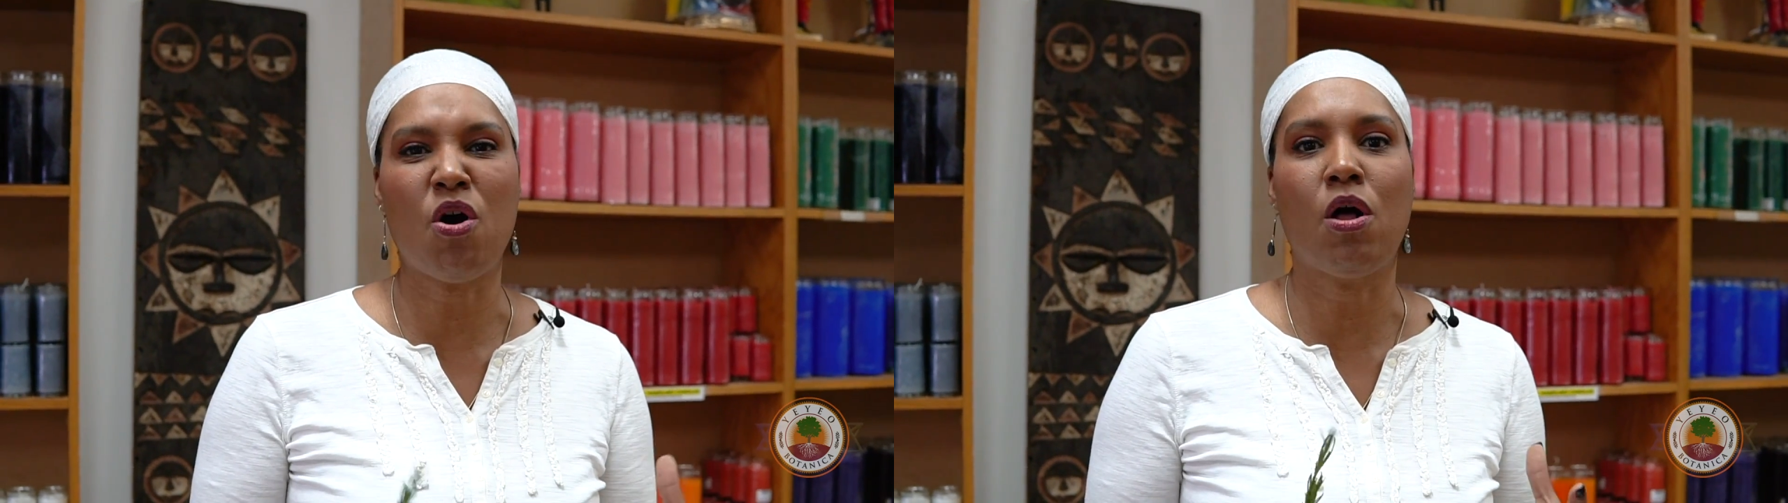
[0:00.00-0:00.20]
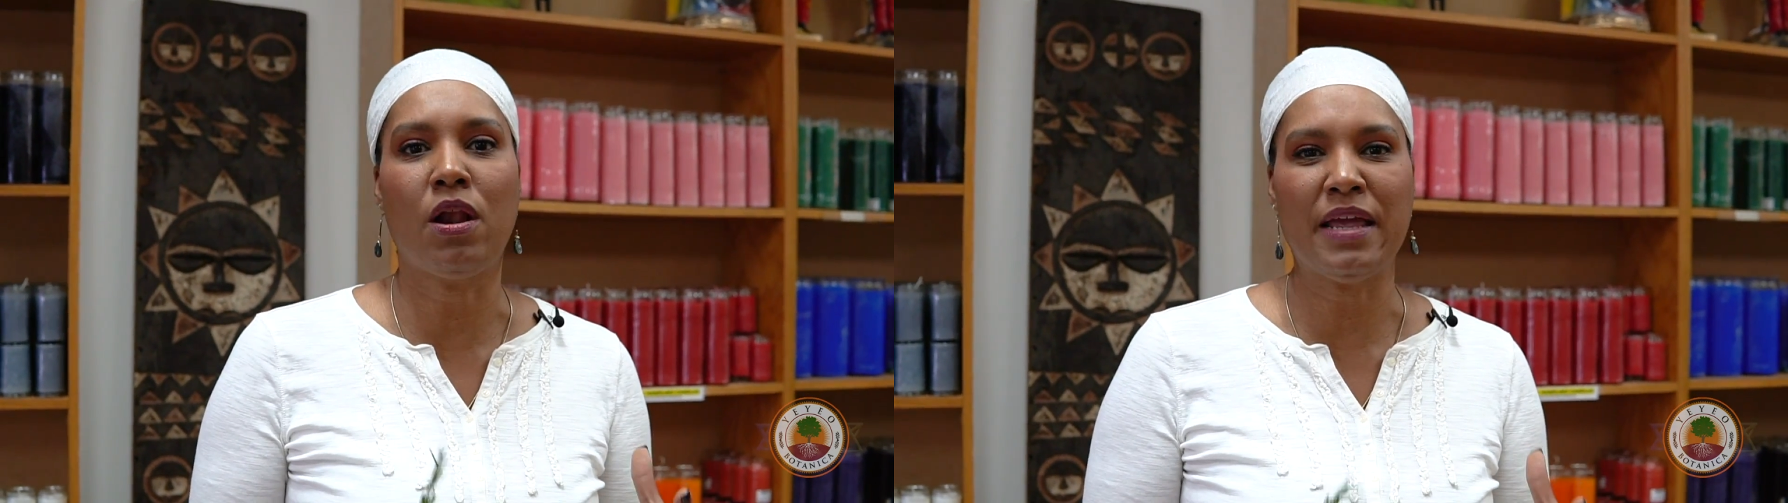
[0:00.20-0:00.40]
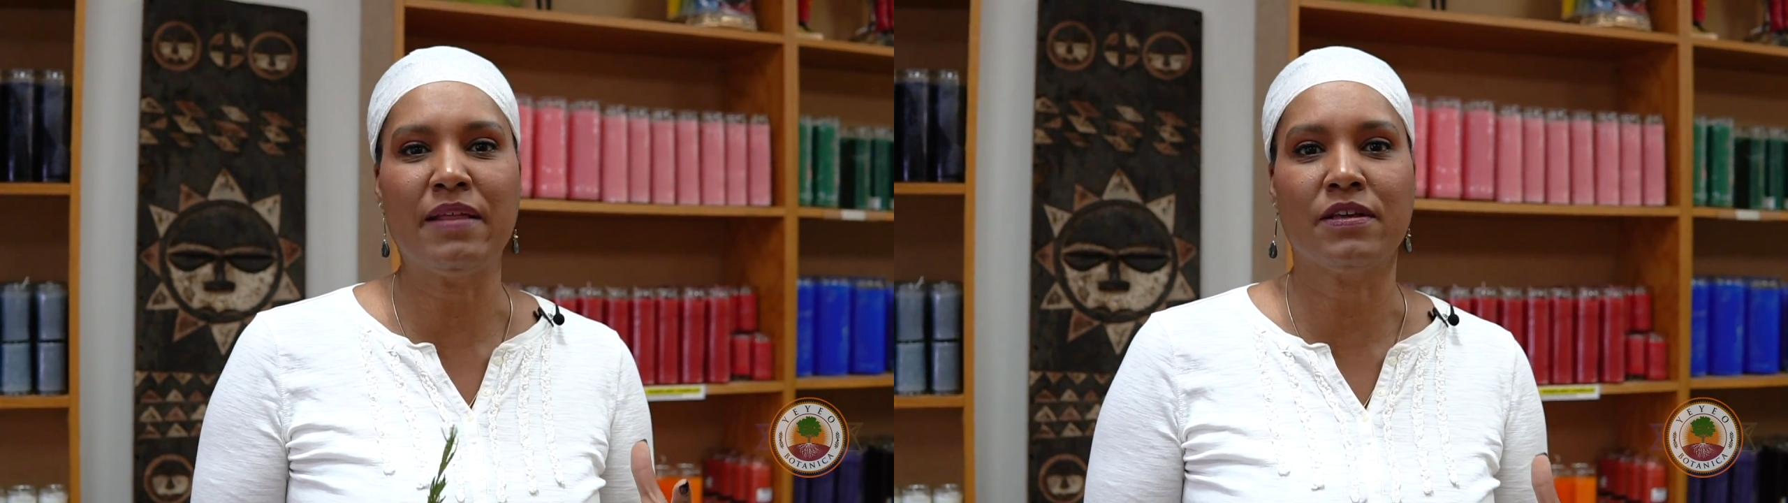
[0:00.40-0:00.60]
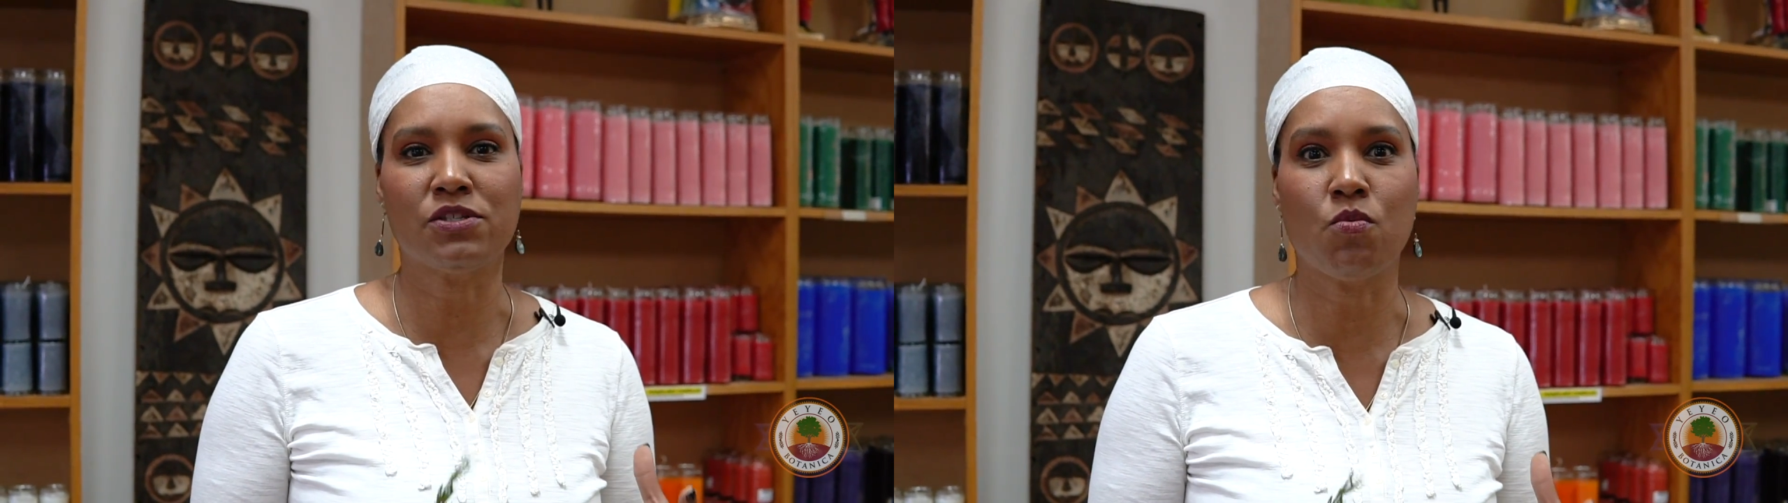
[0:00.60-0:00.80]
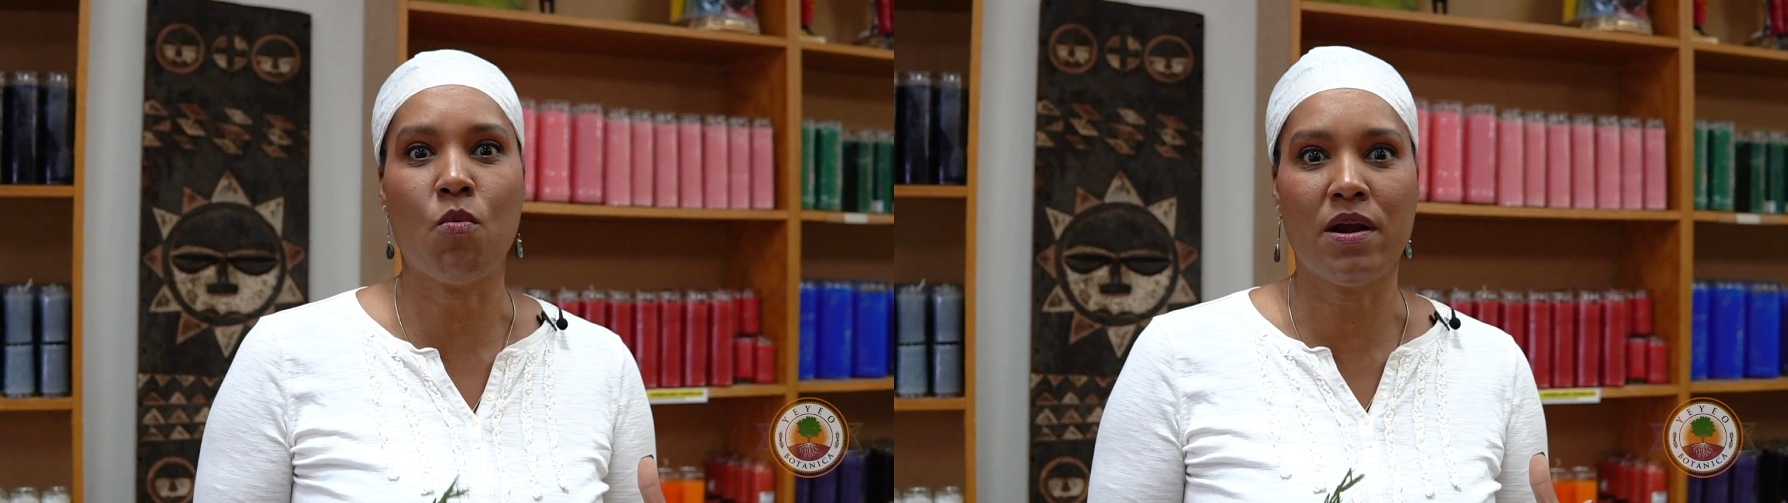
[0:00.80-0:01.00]
all in
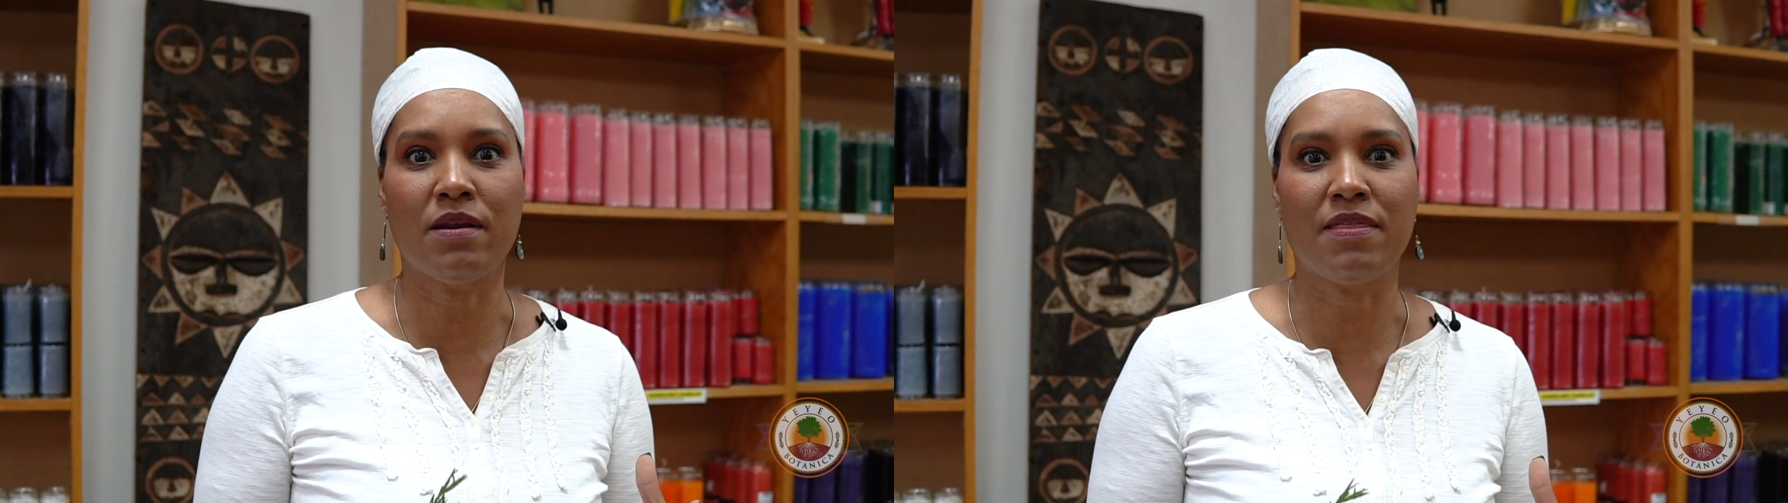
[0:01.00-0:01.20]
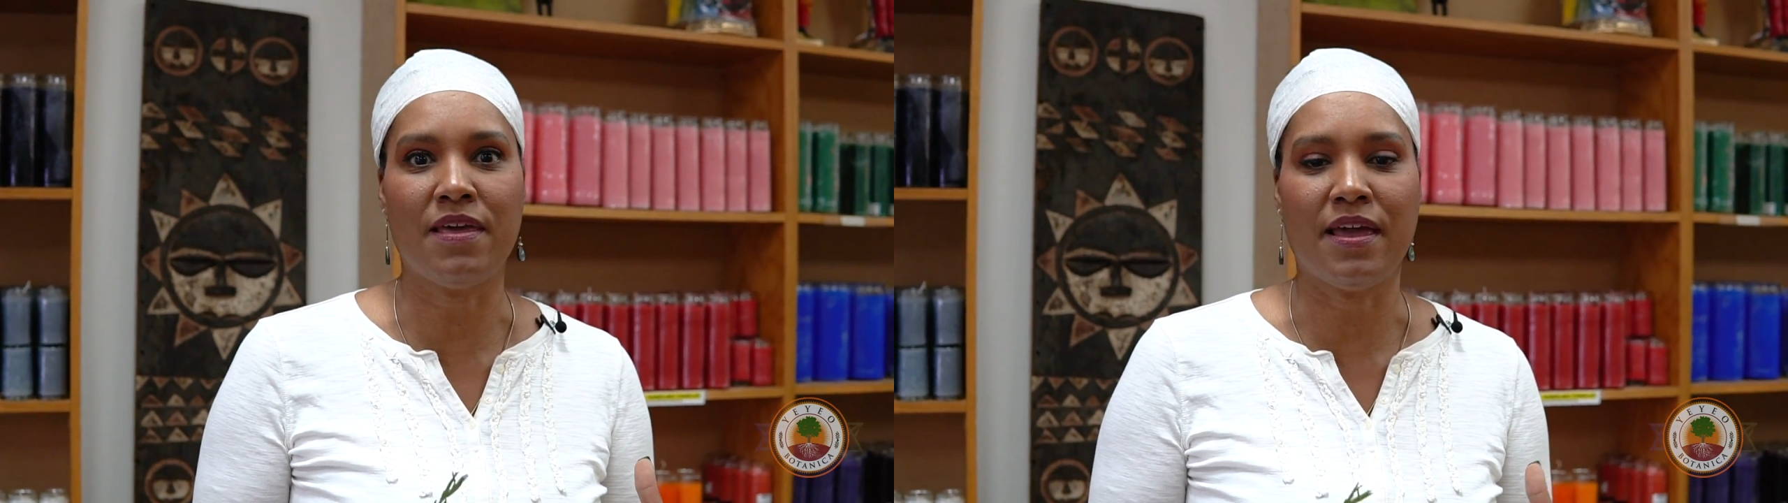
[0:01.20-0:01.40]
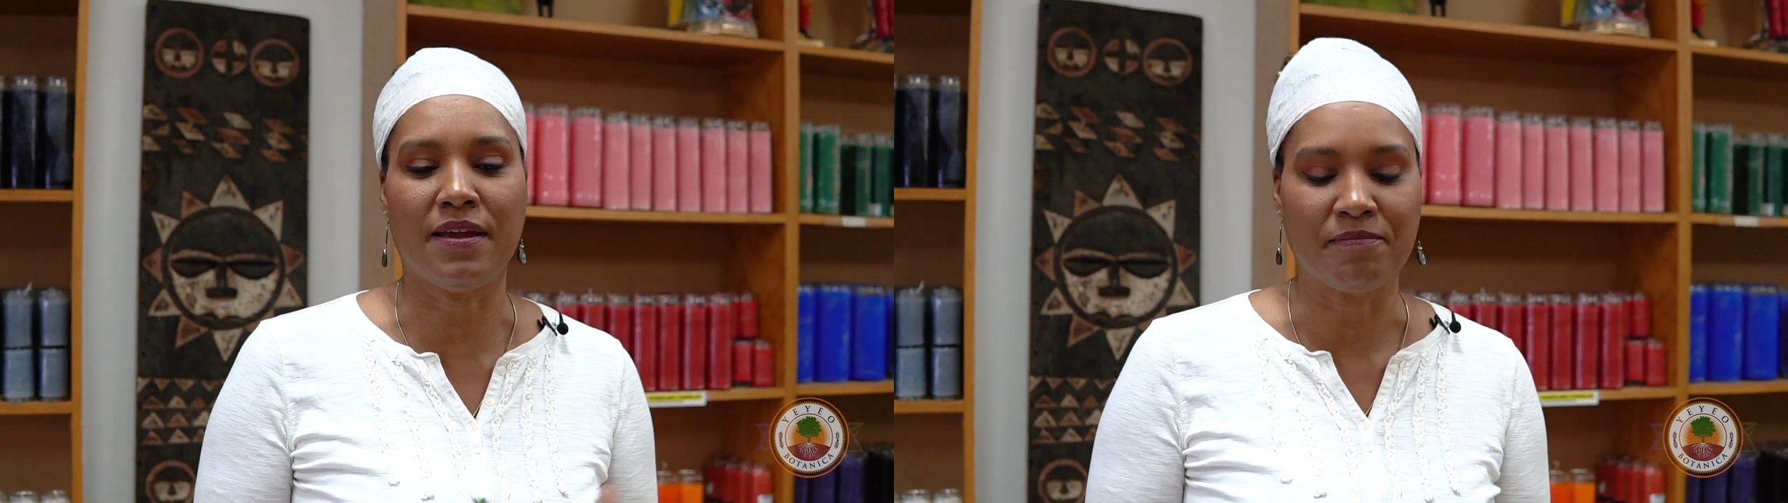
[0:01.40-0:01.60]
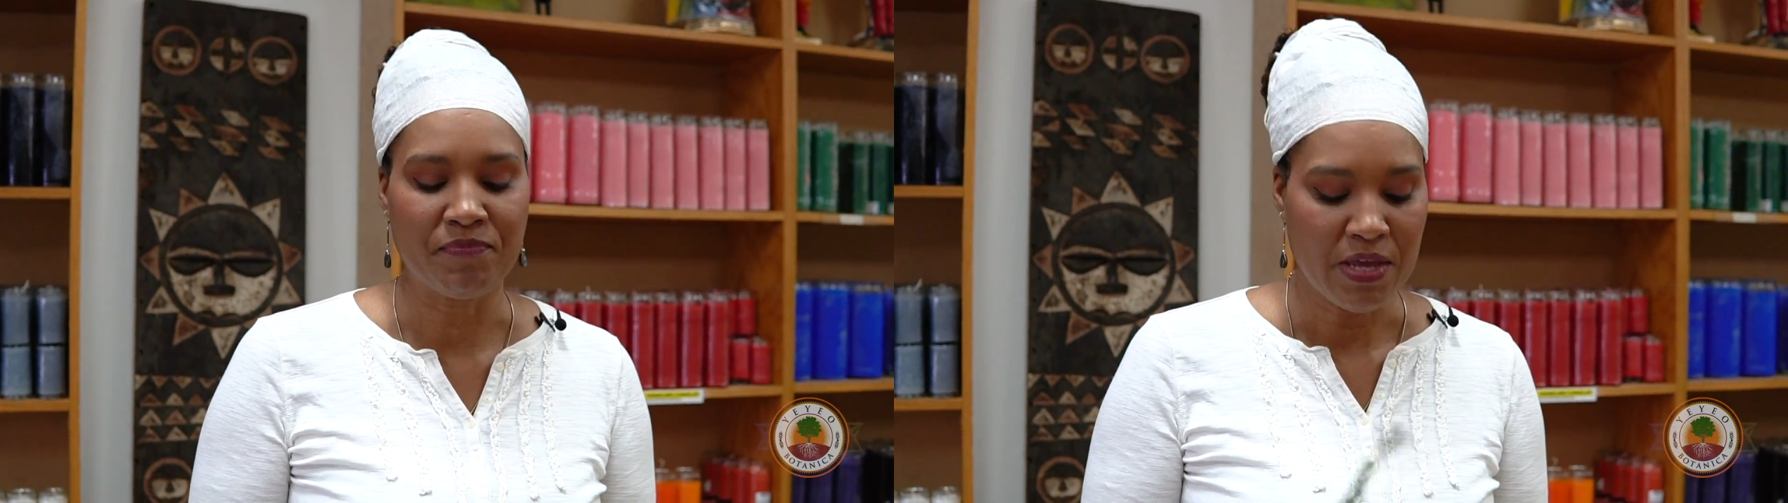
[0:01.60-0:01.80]
this one thing.